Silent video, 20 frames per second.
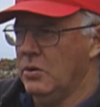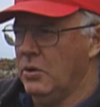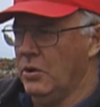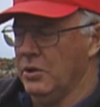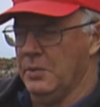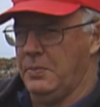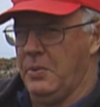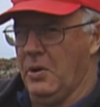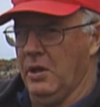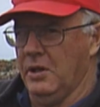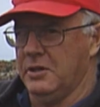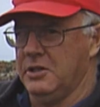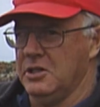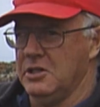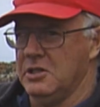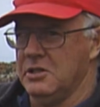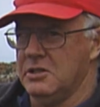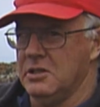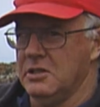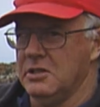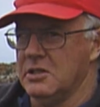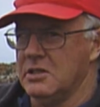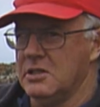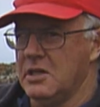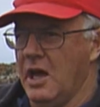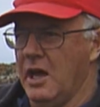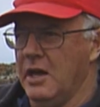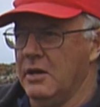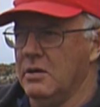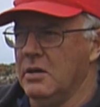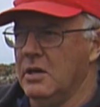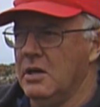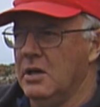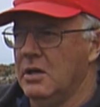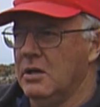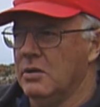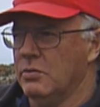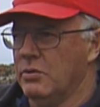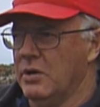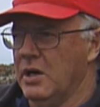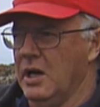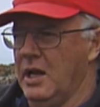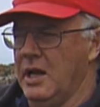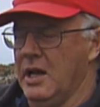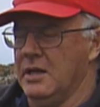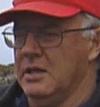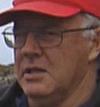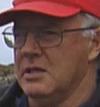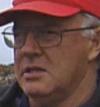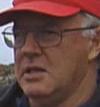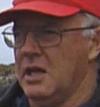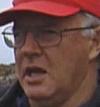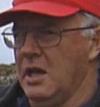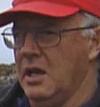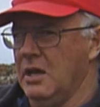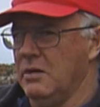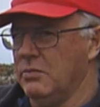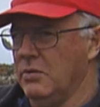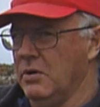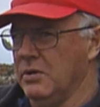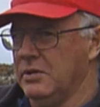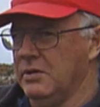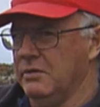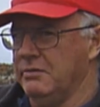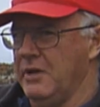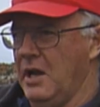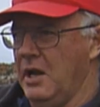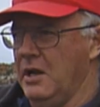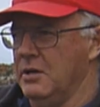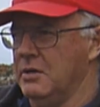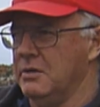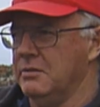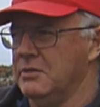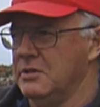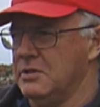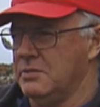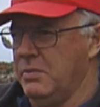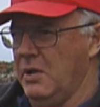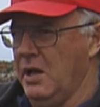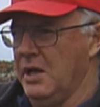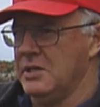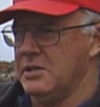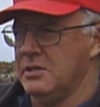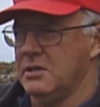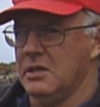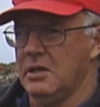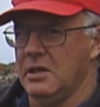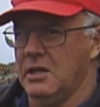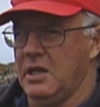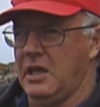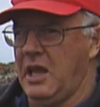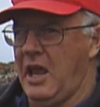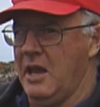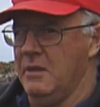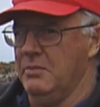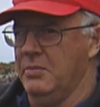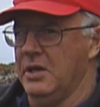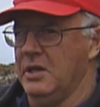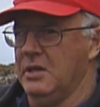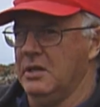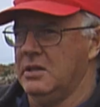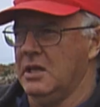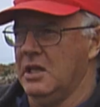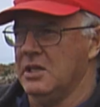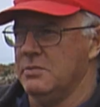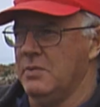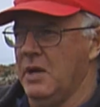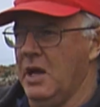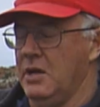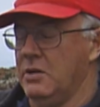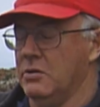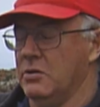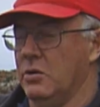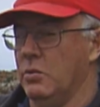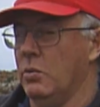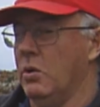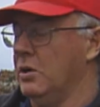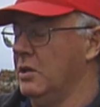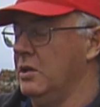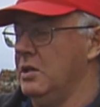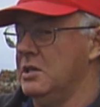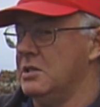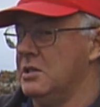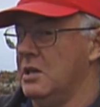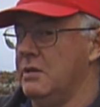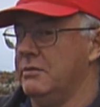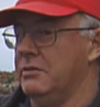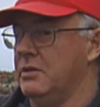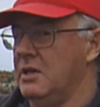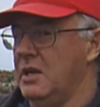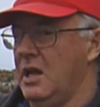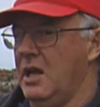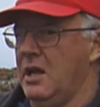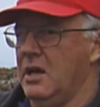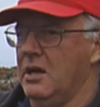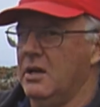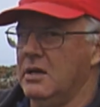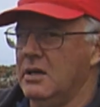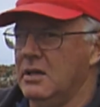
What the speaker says: or the politicians in the state really understand what the value of this place can be to Tasmania and what it is even now.